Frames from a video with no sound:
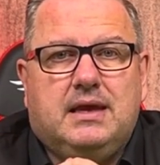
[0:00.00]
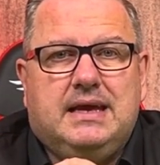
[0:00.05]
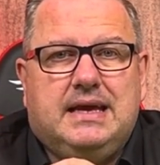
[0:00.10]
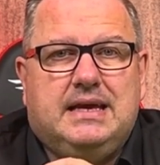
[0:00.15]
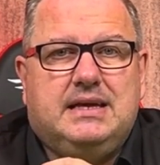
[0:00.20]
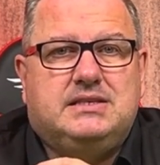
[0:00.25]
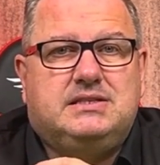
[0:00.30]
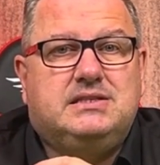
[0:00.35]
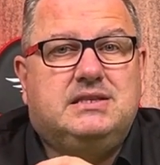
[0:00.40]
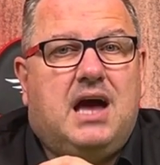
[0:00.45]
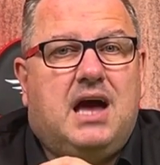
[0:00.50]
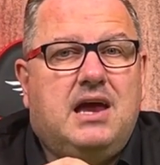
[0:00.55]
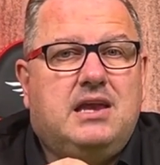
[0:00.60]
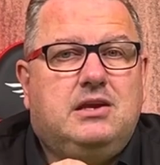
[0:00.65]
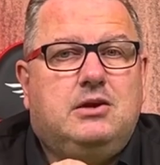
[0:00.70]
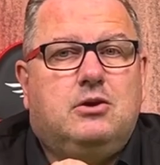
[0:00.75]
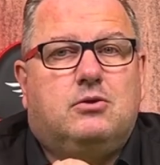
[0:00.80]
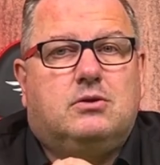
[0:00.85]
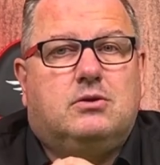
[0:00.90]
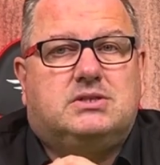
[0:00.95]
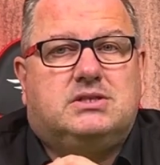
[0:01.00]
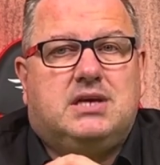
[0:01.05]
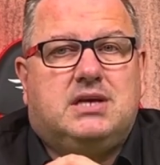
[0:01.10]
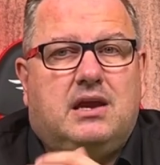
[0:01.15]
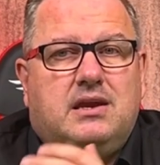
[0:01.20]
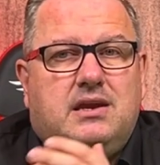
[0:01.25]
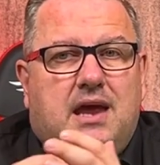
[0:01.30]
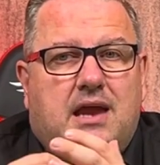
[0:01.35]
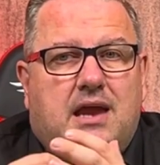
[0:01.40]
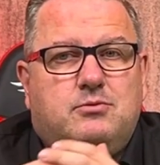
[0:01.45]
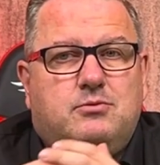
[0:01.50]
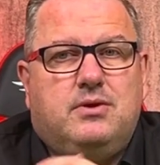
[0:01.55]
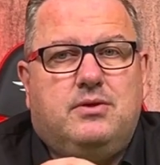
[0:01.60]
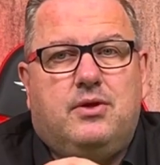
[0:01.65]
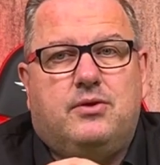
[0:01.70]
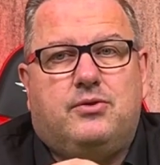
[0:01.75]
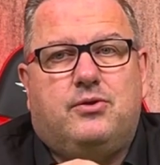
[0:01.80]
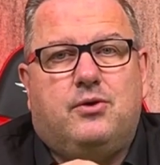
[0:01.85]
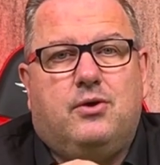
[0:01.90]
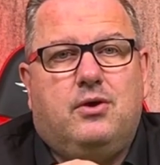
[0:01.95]
His 9-year-old son, Henry
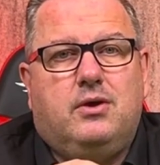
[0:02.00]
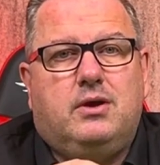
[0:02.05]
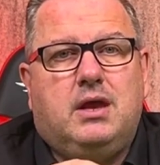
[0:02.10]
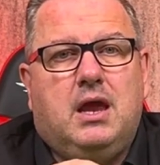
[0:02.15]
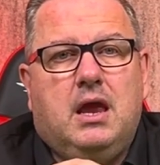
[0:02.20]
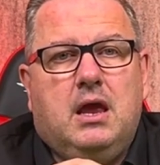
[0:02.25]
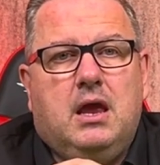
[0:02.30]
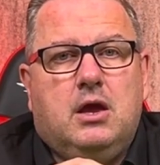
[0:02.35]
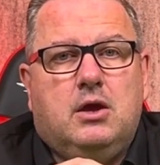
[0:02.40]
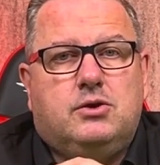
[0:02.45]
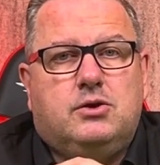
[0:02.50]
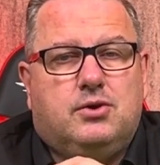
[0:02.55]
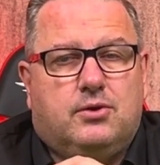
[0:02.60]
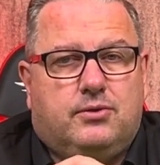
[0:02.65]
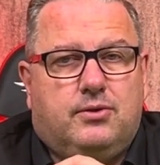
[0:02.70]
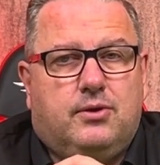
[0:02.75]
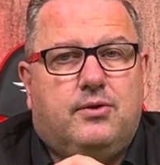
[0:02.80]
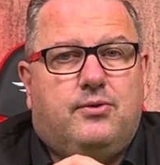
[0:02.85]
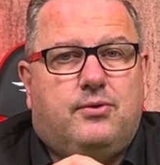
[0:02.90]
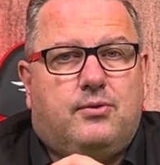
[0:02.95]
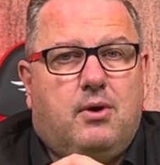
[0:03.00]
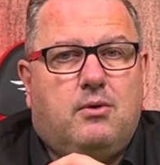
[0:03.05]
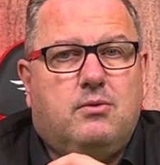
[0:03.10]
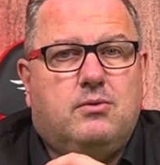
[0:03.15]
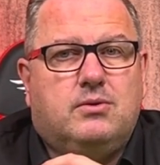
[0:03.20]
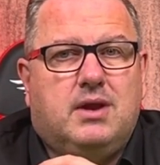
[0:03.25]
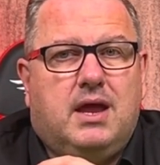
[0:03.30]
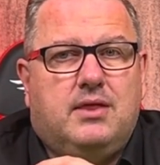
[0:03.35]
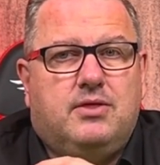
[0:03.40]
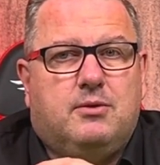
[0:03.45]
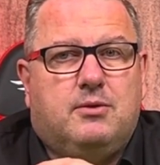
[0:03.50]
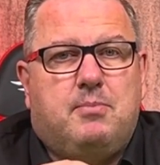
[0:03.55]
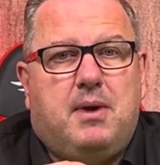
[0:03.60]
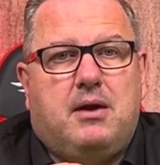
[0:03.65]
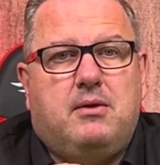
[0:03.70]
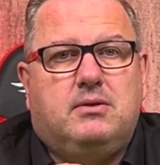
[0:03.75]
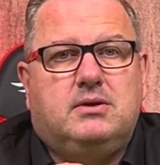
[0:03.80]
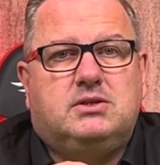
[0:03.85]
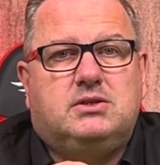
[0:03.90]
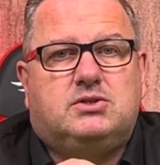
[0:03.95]
III, took the throne, and the
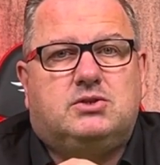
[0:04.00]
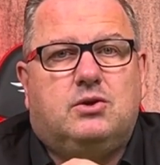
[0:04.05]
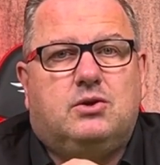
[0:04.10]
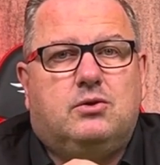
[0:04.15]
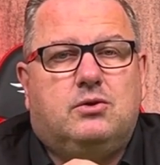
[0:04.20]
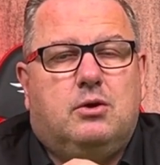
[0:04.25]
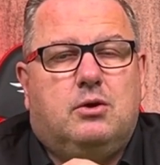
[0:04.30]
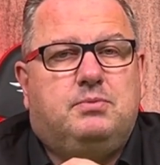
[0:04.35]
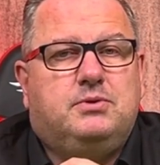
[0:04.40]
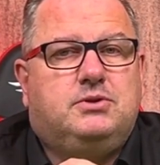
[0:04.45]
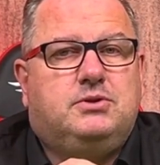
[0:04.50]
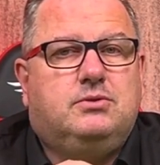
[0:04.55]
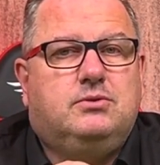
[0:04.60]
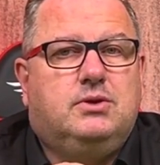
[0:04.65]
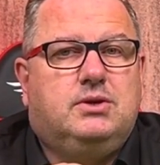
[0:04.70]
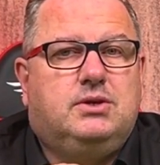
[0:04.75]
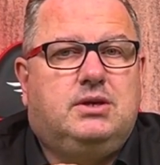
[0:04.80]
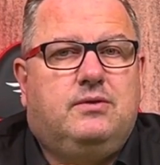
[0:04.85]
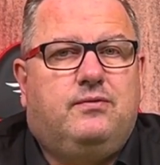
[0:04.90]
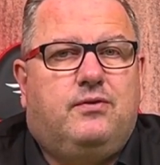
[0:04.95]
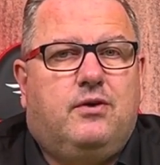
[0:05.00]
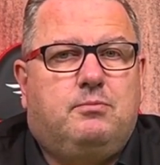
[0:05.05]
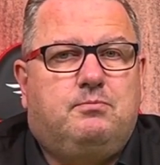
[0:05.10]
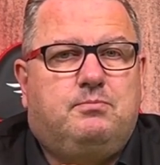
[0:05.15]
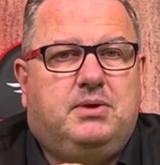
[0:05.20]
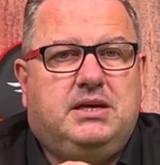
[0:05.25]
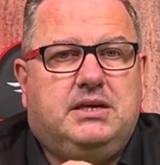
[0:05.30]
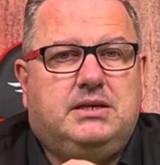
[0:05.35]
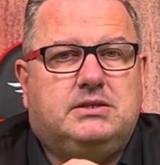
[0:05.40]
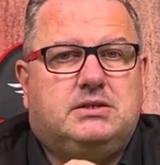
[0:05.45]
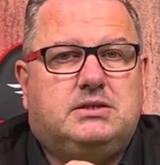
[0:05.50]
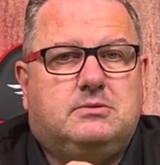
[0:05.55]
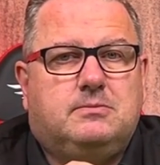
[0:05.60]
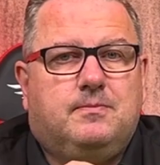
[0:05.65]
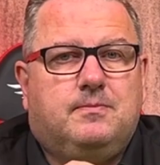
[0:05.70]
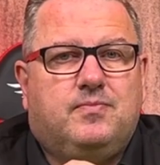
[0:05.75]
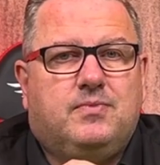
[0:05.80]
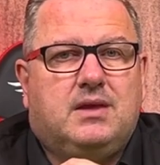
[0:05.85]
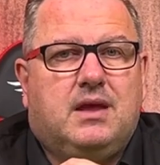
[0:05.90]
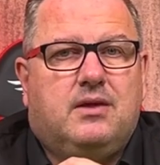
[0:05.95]
barons saw an opportunity for peace.
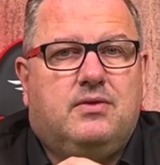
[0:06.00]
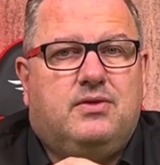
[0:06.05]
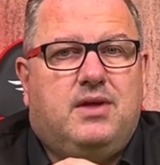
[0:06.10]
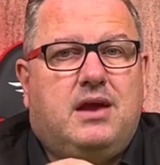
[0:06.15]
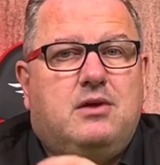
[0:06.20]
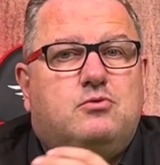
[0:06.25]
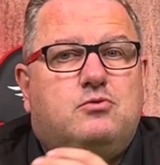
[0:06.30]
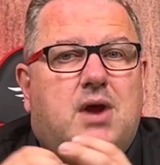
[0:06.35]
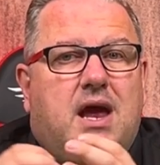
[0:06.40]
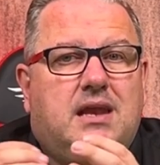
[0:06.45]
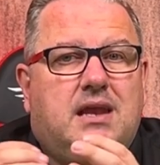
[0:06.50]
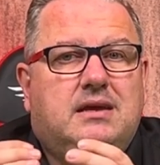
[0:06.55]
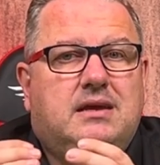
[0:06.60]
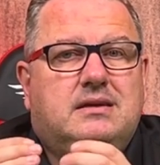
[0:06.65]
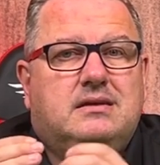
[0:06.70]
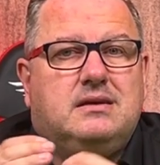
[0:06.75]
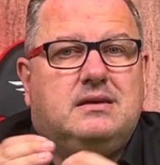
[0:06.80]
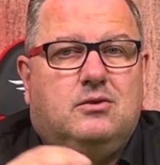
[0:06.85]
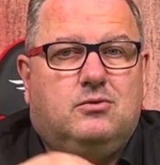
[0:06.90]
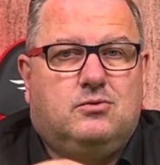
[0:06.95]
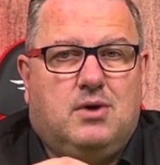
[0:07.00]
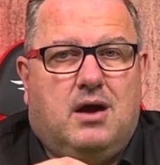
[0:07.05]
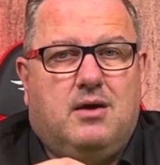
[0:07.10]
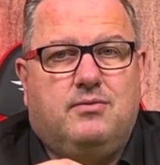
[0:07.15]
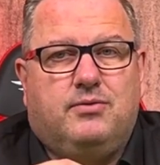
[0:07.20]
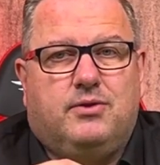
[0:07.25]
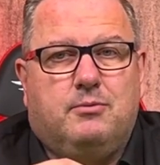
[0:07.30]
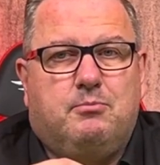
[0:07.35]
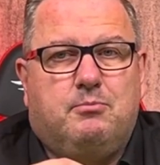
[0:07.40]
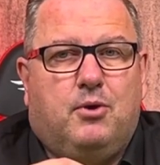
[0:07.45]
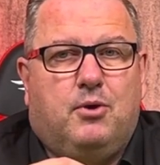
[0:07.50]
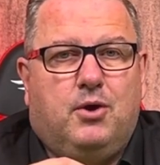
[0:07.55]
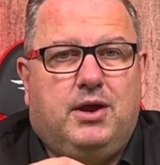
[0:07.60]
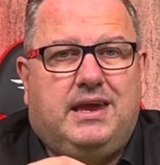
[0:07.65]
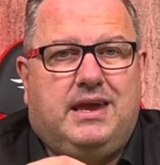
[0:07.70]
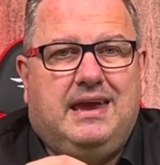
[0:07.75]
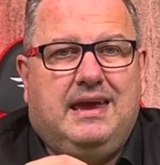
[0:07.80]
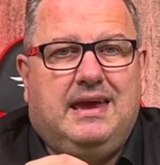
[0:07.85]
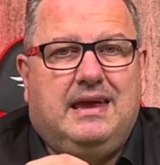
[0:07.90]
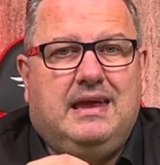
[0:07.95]
They rallied around the boy
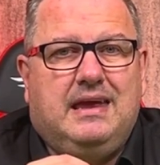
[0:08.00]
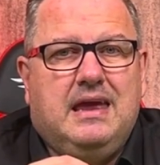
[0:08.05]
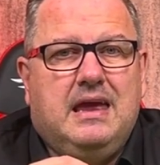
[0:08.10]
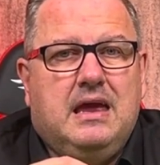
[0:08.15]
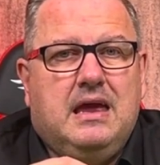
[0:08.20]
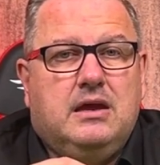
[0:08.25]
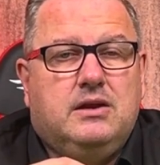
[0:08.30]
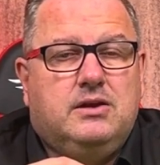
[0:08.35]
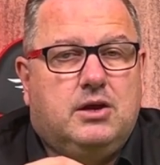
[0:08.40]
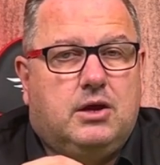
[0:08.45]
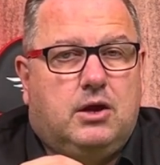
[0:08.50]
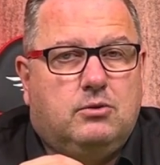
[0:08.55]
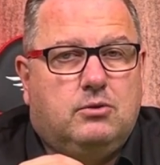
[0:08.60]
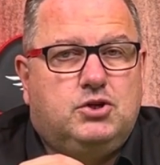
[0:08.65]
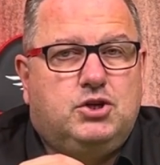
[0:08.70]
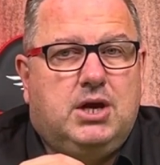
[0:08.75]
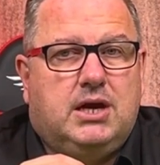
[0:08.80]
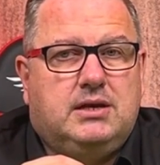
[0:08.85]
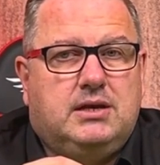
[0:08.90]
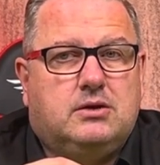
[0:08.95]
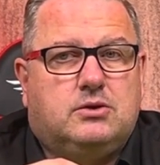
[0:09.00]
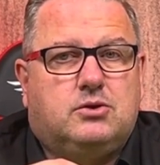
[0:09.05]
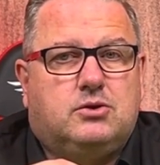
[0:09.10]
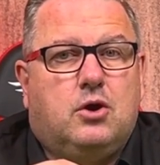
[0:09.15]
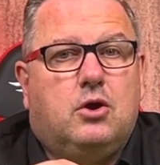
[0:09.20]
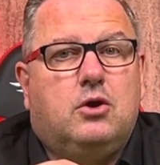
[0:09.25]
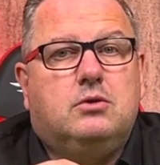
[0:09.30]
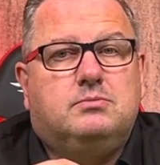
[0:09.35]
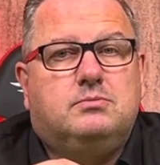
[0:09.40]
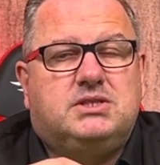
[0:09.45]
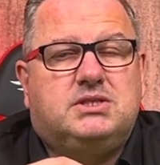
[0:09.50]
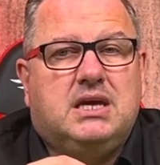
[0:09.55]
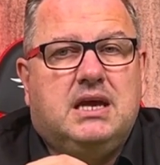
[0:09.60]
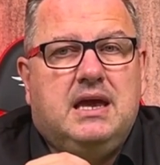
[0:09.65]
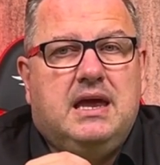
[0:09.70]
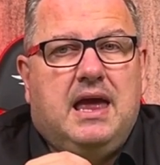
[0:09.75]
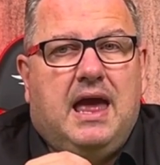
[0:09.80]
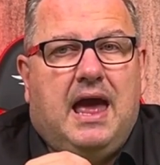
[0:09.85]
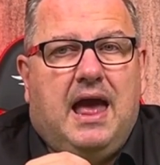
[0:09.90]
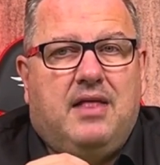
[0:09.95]
king, negotiated terms,
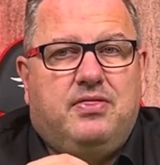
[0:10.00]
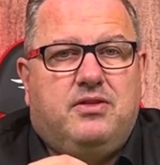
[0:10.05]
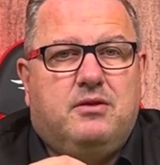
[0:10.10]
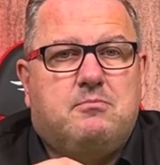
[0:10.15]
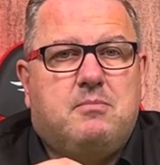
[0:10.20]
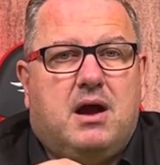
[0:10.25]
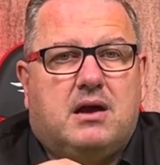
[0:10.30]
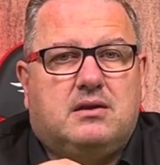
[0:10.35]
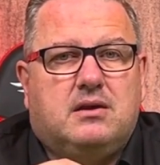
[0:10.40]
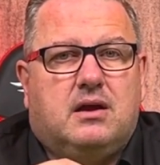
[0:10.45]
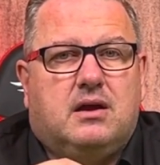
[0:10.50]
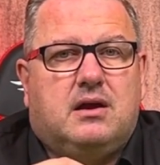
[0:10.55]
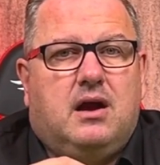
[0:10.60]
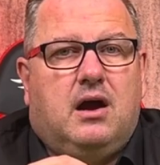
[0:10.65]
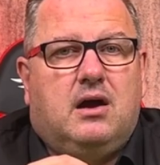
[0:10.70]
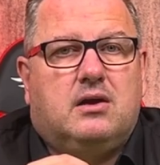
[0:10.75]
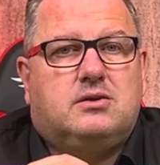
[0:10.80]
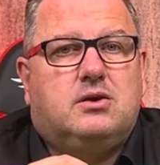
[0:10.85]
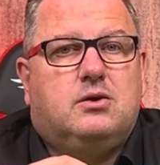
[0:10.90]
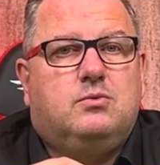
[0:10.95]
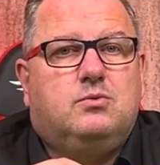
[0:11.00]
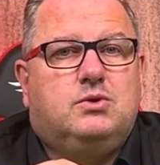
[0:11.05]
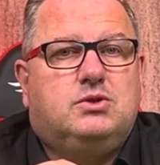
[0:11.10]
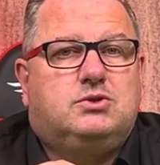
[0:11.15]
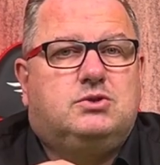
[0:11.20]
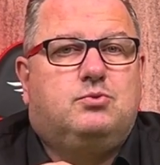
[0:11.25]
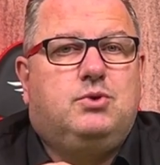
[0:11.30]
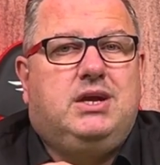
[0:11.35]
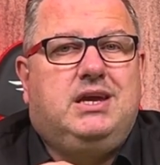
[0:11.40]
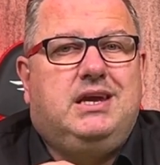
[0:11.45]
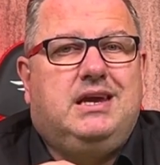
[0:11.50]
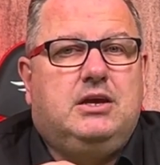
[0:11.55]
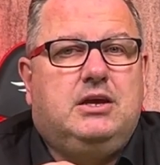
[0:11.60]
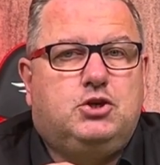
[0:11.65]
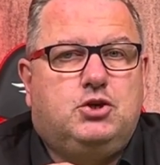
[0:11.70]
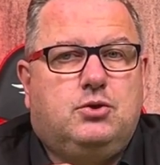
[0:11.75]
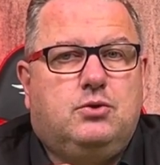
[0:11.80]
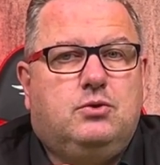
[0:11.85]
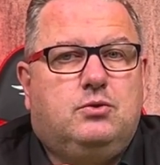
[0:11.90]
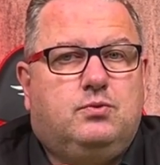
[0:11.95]
and the Magna Carta was
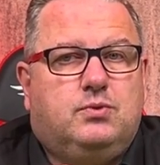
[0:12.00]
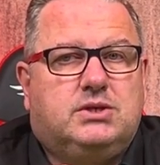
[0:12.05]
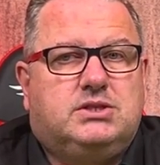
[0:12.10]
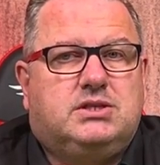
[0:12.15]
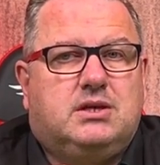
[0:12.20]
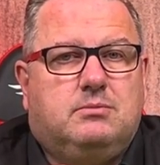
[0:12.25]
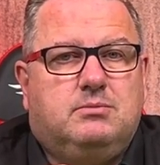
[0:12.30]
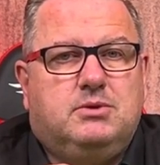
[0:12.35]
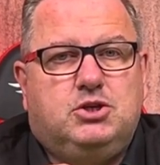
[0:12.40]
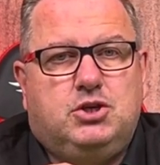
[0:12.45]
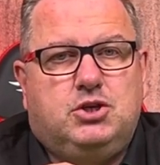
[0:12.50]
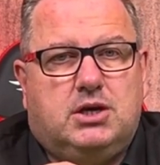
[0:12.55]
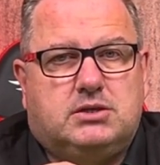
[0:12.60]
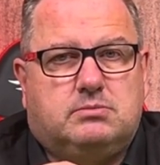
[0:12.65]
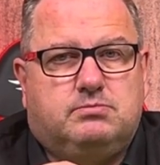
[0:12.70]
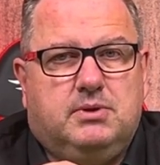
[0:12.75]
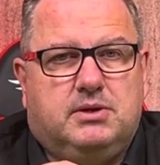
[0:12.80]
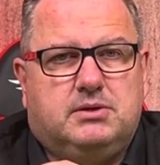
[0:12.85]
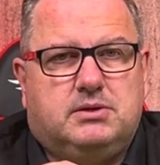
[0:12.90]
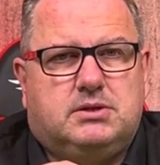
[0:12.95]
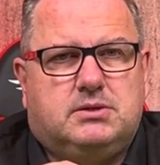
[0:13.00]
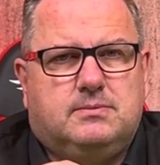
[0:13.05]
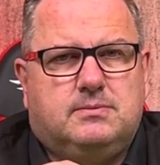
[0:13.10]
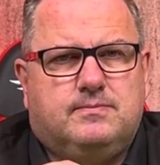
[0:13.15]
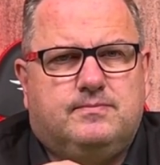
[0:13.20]
reissued with some adjustments.